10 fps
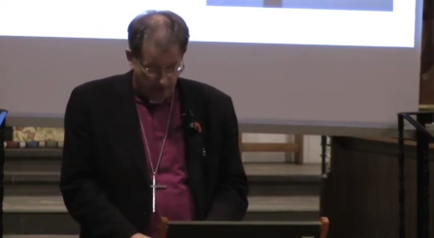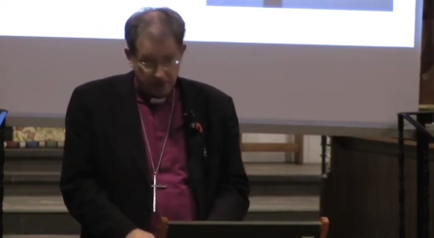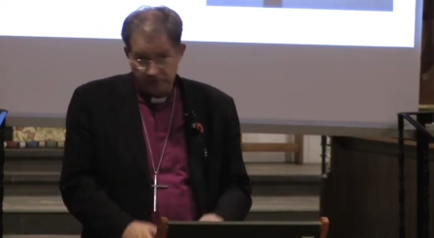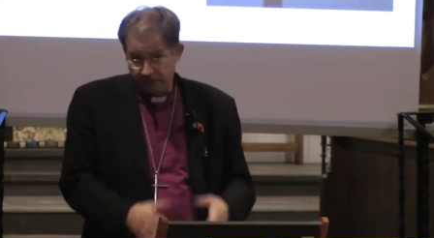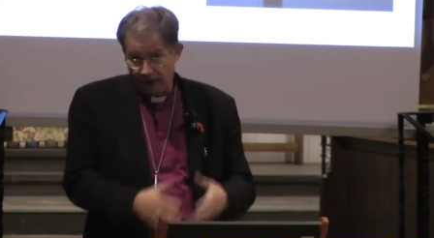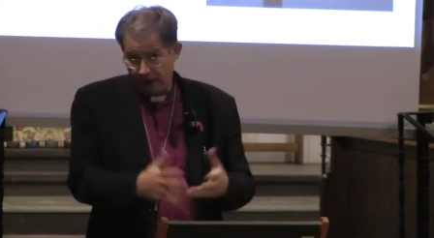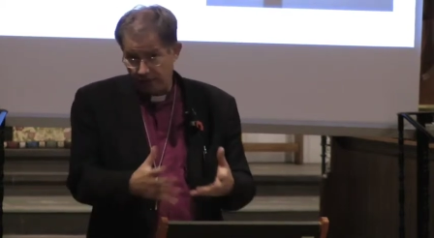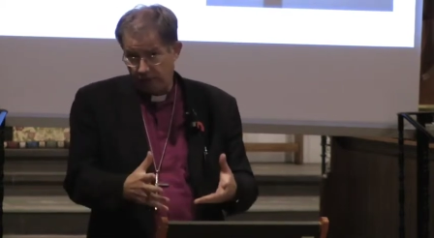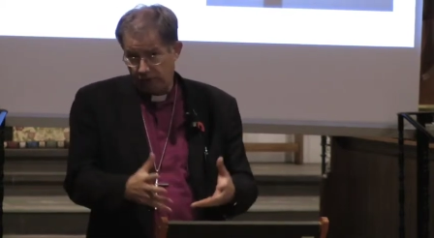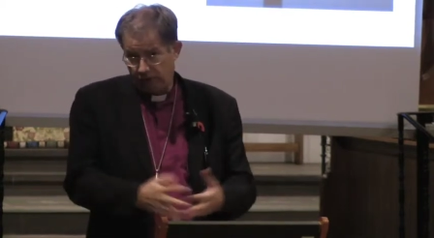but
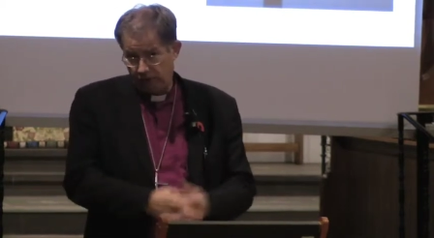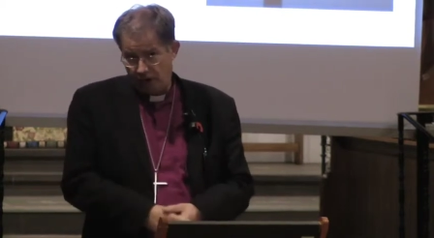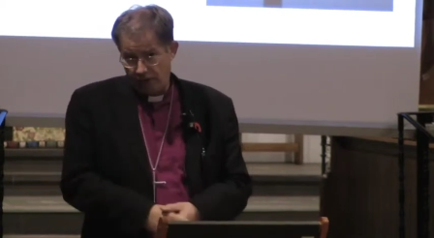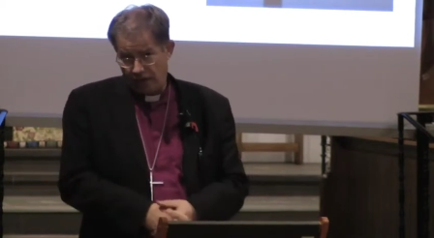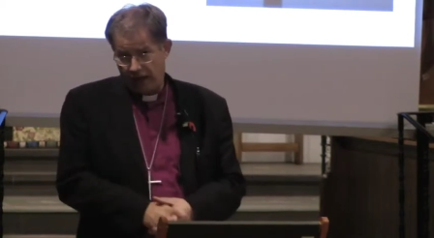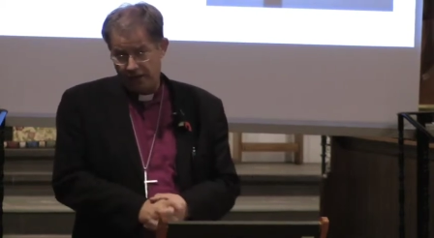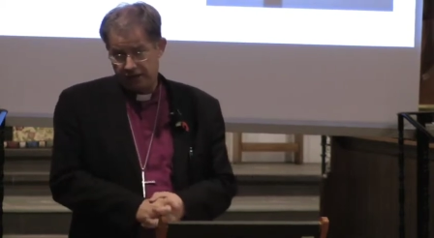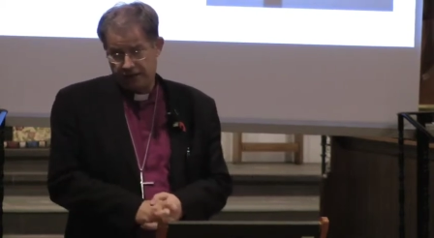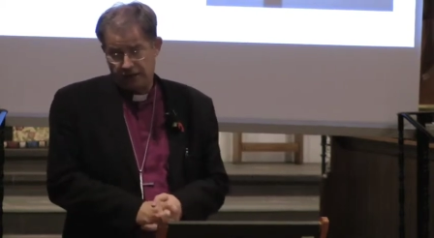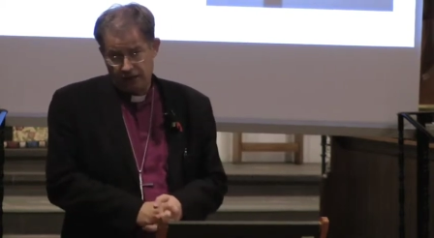valuable
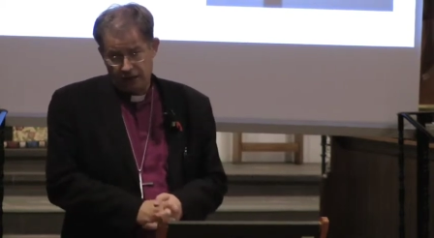nonetheless.